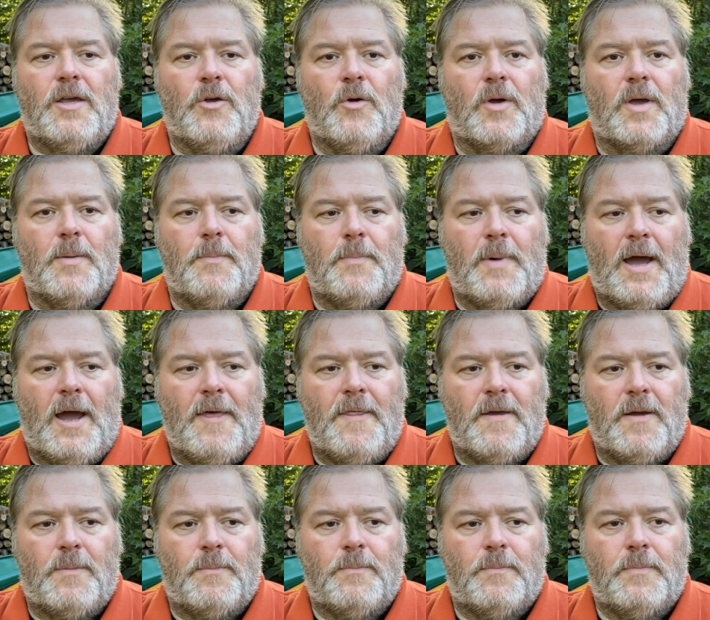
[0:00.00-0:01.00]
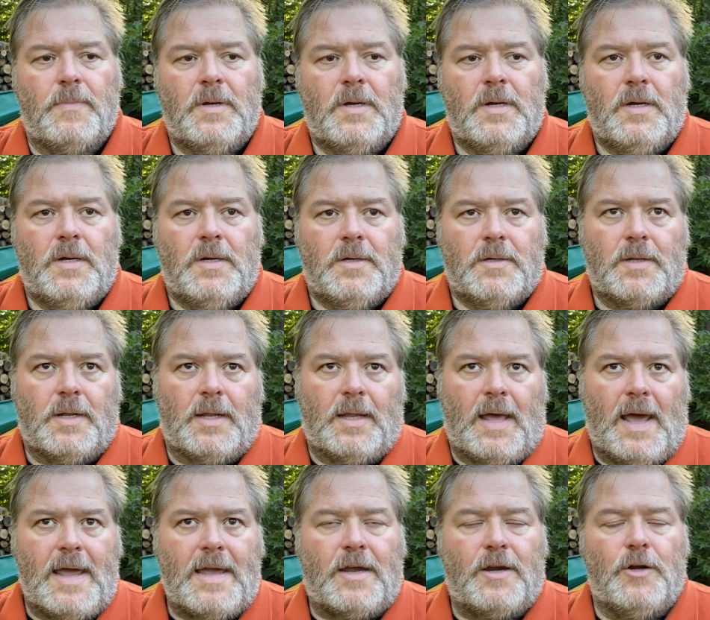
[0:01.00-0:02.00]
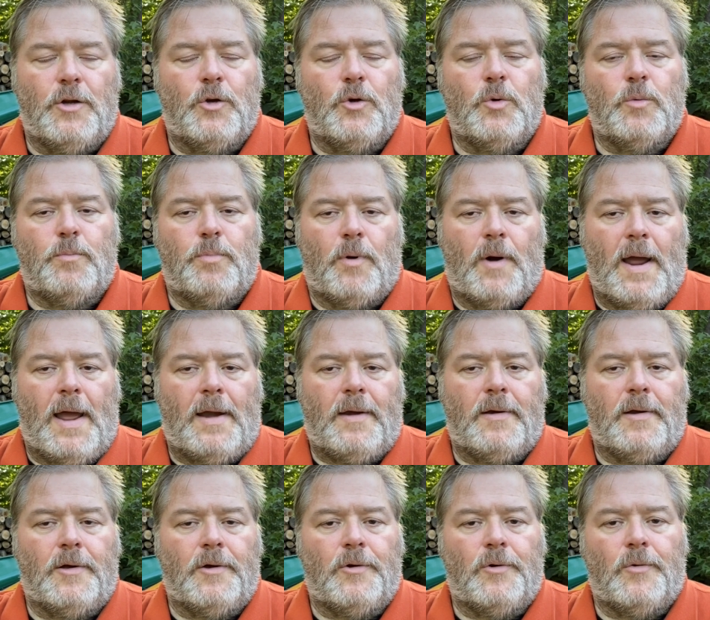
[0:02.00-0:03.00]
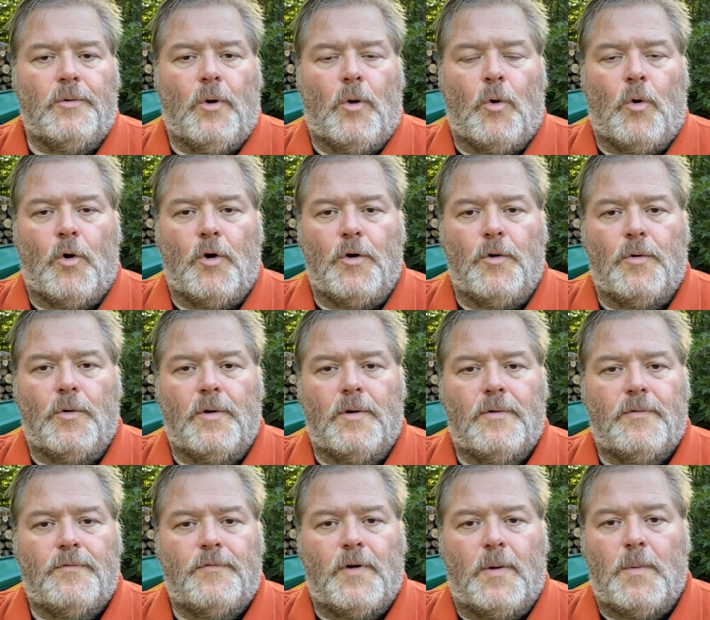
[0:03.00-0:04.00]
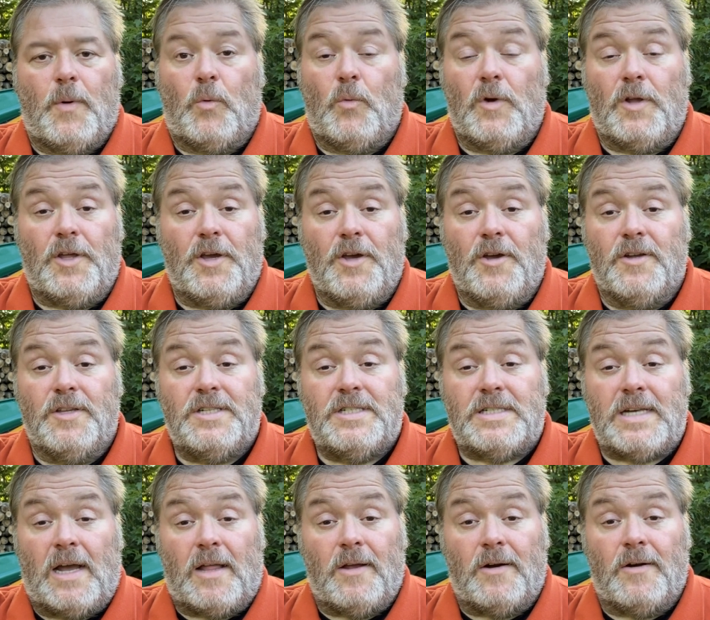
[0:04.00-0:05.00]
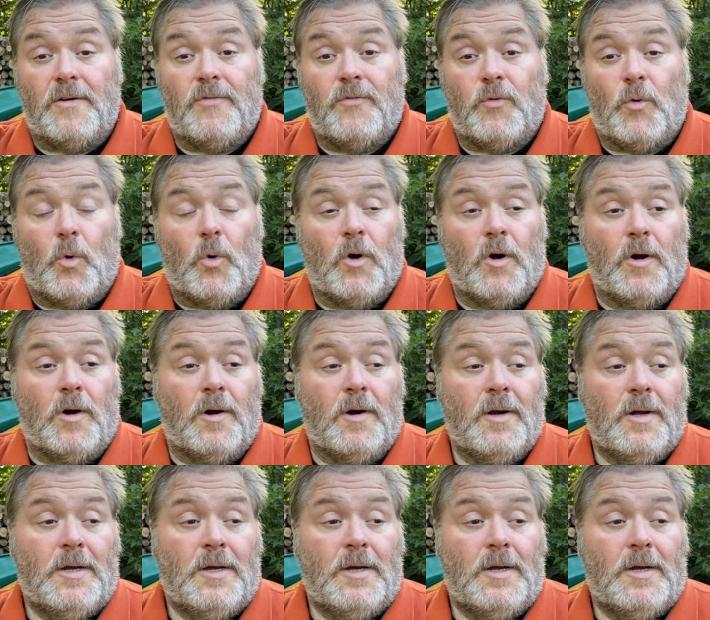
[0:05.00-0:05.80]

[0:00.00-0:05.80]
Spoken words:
You can buy them like new, brand new, or from a really good seller for